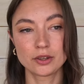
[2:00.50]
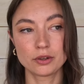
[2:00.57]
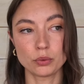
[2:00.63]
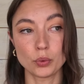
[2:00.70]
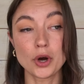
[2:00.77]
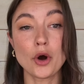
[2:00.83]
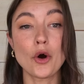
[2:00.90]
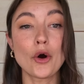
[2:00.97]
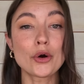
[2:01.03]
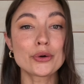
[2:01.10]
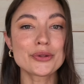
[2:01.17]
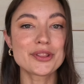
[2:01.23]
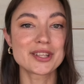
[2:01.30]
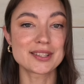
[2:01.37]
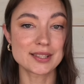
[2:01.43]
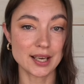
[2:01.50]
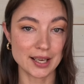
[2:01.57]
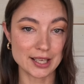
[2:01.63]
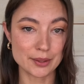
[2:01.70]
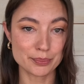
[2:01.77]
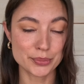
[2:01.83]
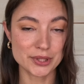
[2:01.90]
What are the
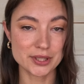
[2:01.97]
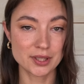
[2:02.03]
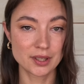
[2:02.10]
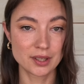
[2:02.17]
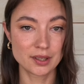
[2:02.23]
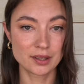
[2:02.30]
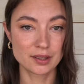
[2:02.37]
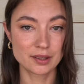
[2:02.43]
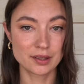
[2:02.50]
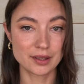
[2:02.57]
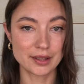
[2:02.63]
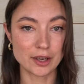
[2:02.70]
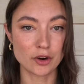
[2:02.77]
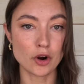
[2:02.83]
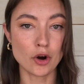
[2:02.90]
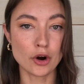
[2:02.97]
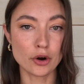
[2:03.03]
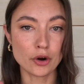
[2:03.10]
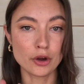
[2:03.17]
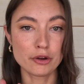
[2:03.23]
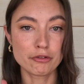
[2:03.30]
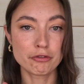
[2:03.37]
types? There
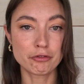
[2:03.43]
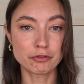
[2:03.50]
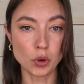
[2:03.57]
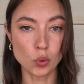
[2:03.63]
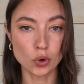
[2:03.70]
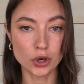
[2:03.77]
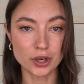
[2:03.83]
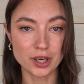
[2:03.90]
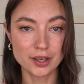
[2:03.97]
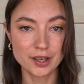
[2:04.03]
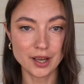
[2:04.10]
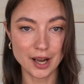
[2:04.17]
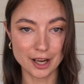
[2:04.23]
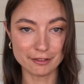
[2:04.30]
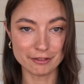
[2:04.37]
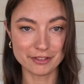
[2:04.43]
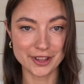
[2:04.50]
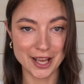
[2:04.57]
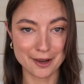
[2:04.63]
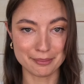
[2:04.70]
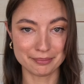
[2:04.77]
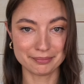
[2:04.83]
are 4 of
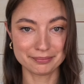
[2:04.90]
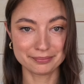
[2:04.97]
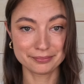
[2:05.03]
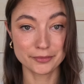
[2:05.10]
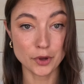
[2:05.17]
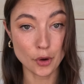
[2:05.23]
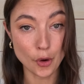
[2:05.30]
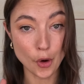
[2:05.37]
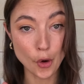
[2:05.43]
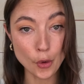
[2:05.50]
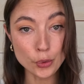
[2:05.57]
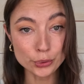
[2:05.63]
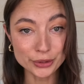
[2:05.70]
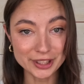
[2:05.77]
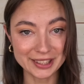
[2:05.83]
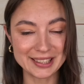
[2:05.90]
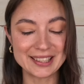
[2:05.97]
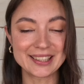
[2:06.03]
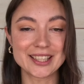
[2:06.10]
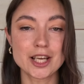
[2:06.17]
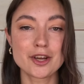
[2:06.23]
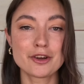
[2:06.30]
them.
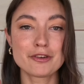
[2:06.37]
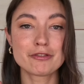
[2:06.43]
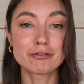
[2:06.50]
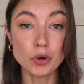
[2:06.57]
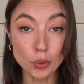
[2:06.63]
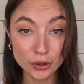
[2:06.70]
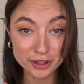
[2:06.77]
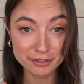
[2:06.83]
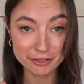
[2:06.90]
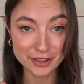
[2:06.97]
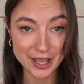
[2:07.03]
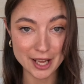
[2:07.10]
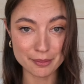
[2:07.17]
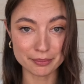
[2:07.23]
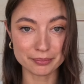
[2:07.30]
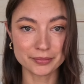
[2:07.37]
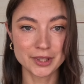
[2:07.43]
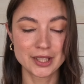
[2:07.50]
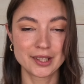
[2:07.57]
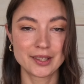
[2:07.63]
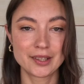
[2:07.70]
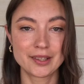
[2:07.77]
Only 4 of them.
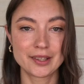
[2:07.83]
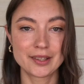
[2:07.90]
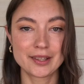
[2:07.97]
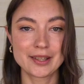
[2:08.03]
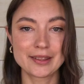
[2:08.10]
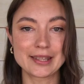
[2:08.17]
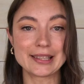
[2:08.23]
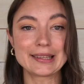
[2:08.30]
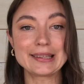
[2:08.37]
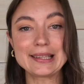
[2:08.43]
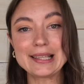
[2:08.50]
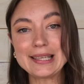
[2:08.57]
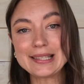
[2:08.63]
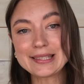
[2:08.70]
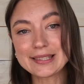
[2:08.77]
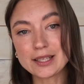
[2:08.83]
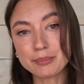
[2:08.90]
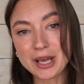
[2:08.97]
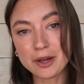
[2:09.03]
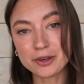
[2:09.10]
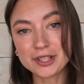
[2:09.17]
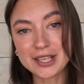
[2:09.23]
The least
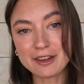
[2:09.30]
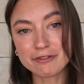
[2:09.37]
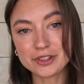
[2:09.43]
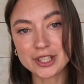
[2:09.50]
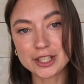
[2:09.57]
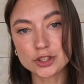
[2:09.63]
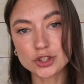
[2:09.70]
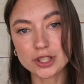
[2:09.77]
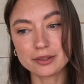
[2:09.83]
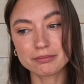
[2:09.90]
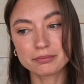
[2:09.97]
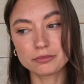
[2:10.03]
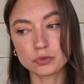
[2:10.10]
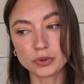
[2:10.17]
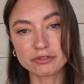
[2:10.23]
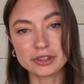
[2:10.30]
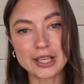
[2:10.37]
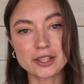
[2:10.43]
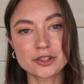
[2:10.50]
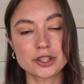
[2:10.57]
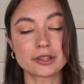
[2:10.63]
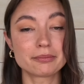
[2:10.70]
amount of definition,
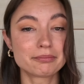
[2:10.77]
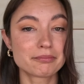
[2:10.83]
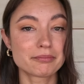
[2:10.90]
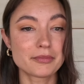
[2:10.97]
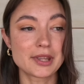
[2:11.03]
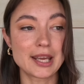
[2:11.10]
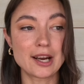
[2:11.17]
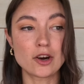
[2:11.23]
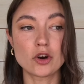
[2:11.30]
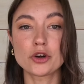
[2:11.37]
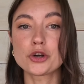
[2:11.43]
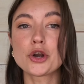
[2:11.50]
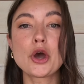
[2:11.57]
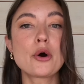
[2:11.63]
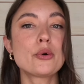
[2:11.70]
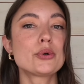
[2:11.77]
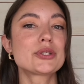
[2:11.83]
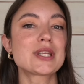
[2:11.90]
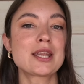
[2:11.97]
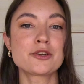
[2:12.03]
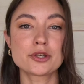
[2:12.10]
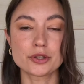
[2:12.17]
reflector. There are no
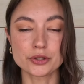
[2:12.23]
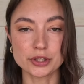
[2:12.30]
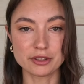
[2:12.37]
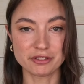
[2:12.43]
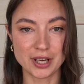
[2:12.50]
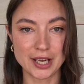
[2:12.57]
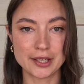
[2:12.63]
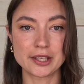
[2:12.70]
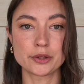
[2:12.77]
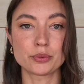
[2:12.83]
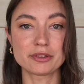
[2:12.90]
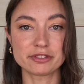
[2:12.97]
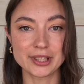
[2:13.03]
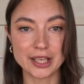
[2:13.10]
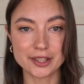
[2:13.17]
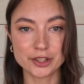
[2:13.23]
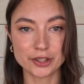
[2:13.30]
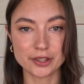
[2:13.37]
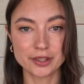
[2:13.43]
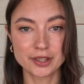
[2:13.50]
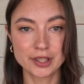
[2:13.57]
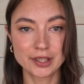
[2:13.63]
centers defined in the
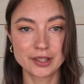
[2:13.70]
reflector.